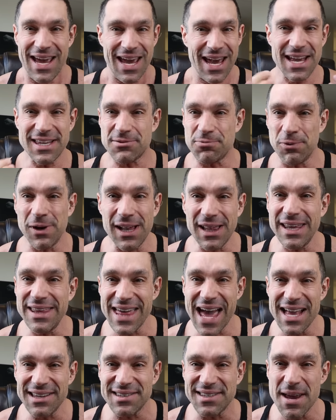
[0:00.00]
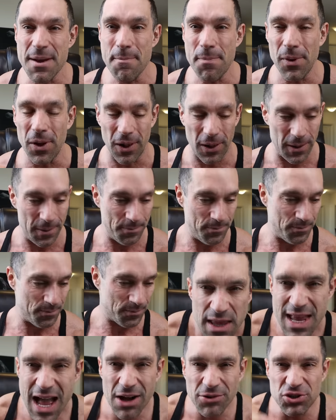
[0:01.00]
It's really that simple.
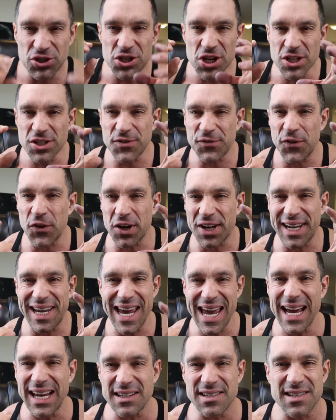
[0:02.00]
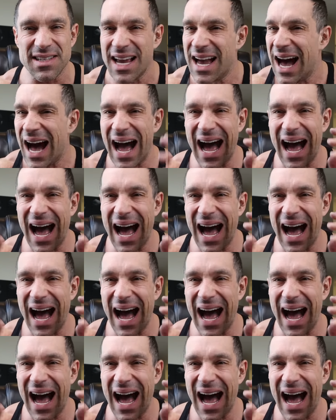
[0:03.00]
Now, just for kicks,